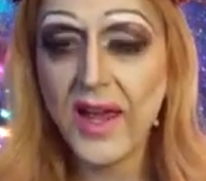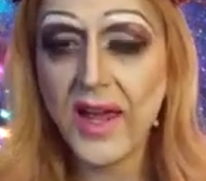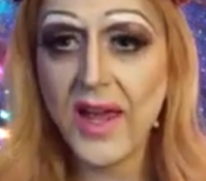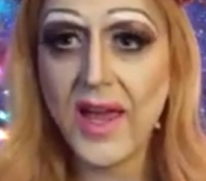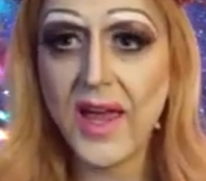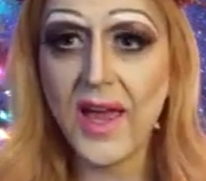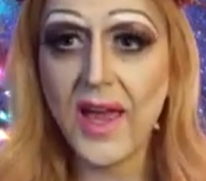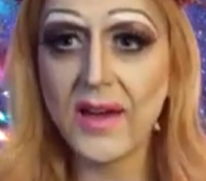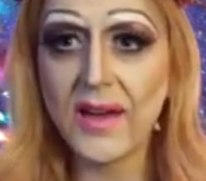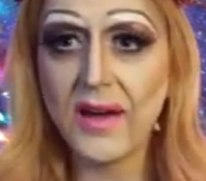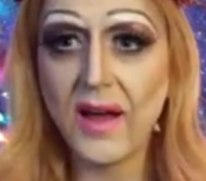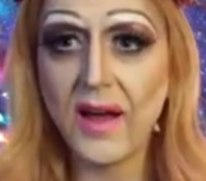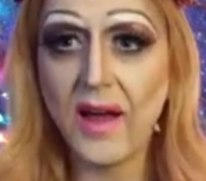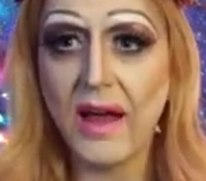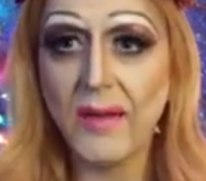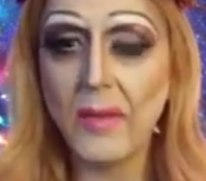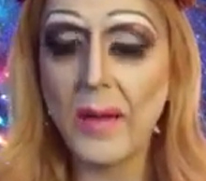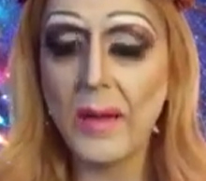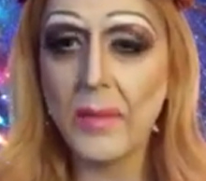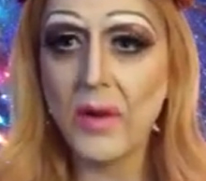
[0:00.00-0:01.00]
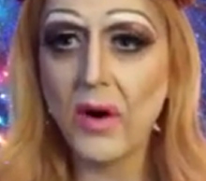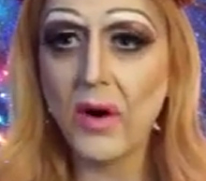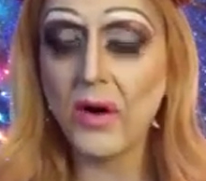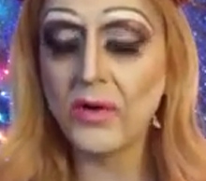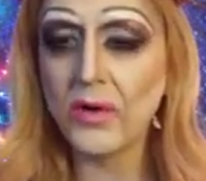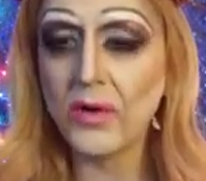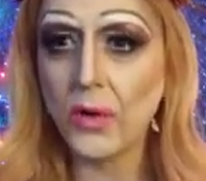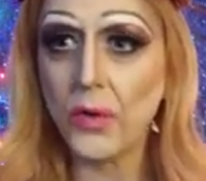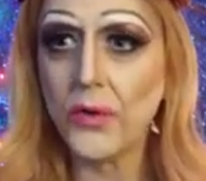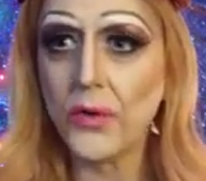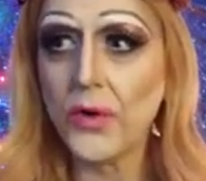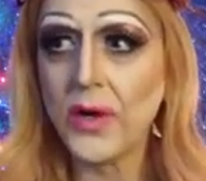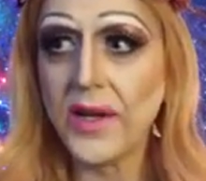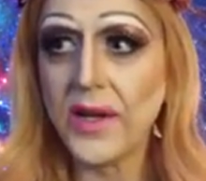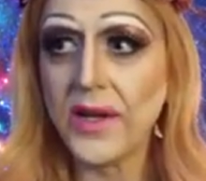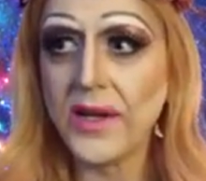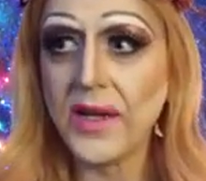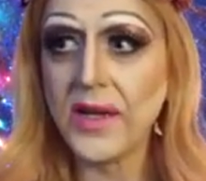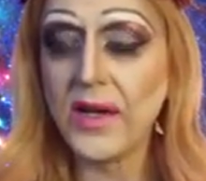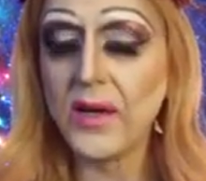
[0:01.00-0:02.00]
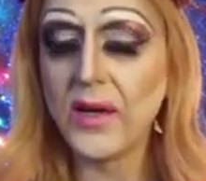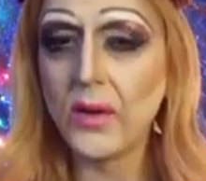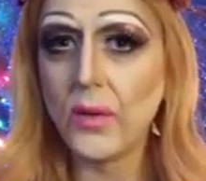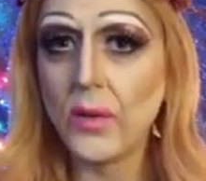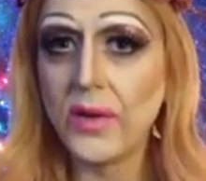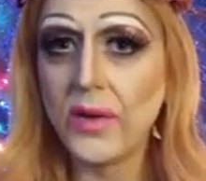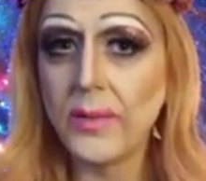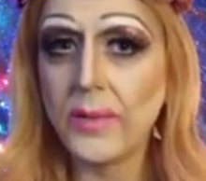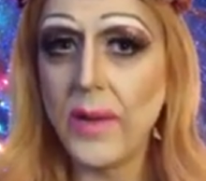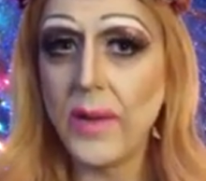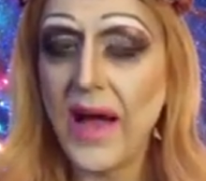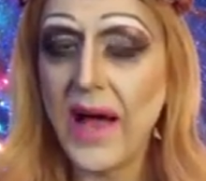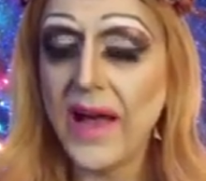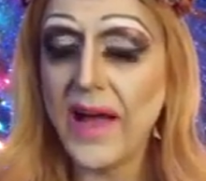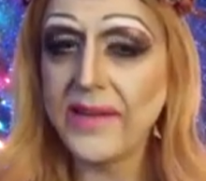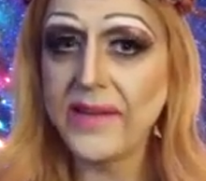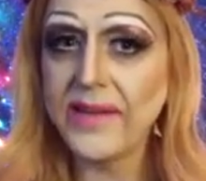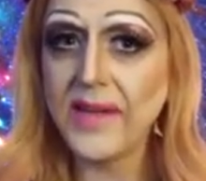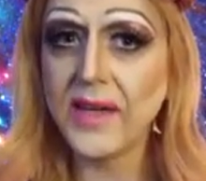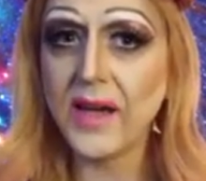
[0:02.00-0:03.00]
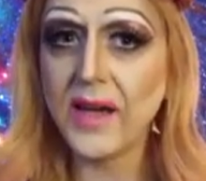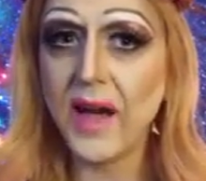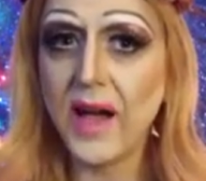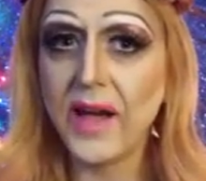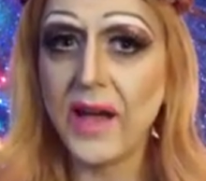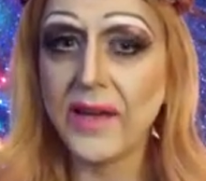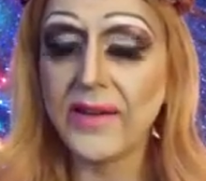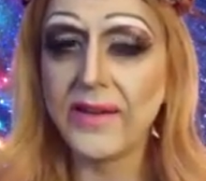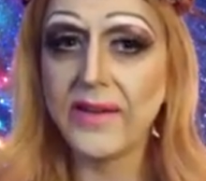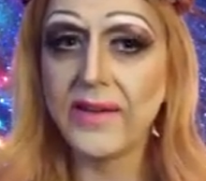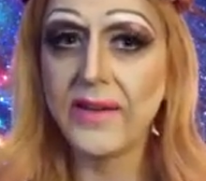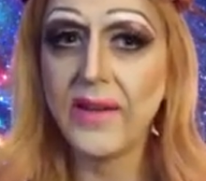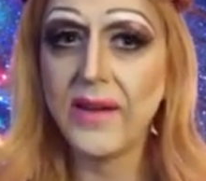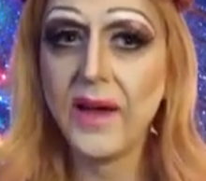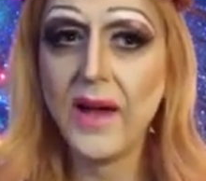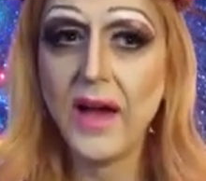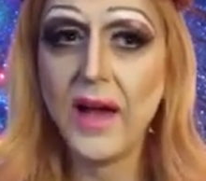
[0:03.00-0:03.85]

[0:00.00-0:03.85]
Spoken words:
And I remember an older lady was passing us,